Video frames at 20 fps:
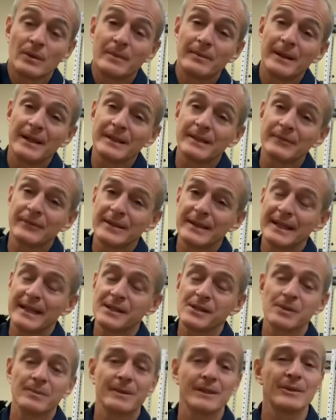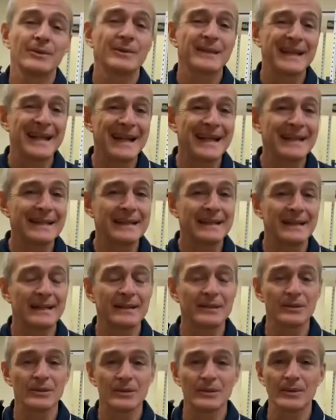a modification, but you
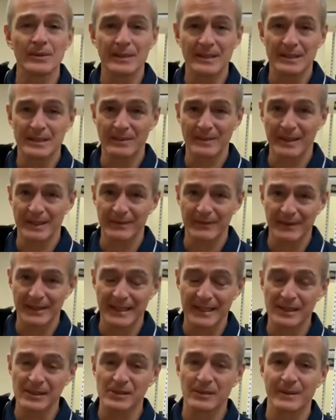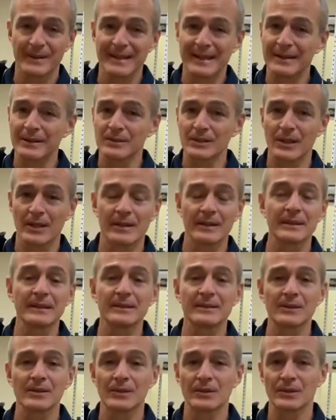cannot do this modification without
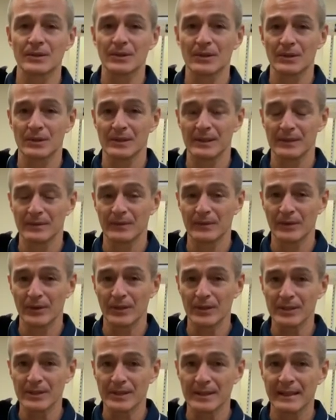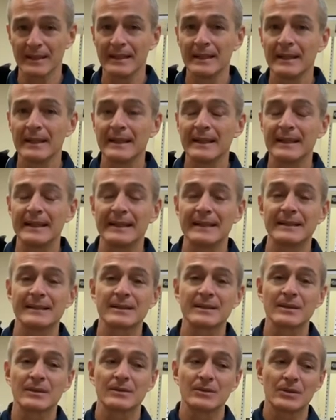talking to your surgeon first,
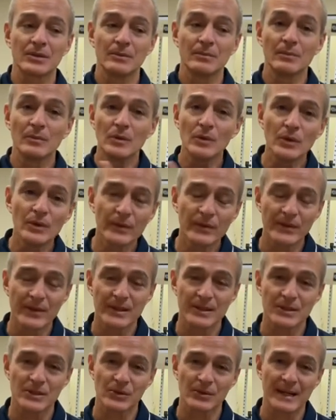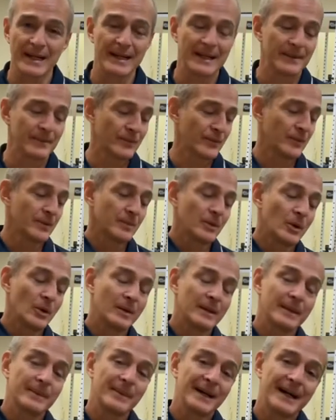is to move the strap from
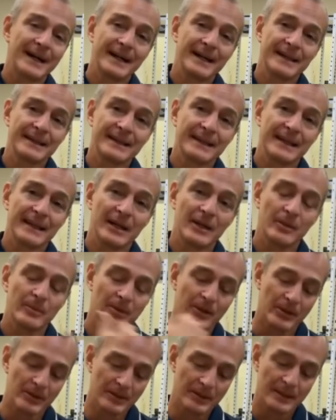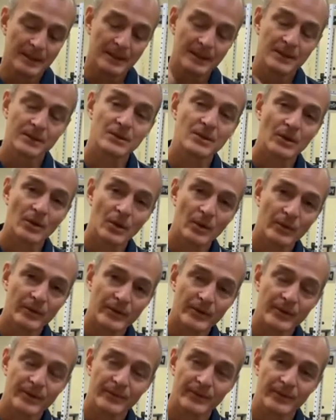going behind the elbow to
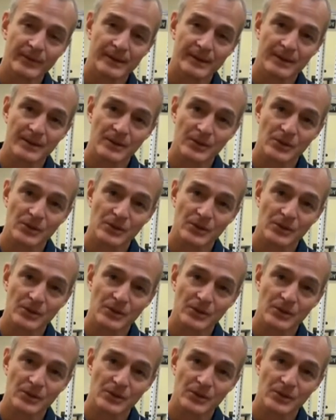over the front of the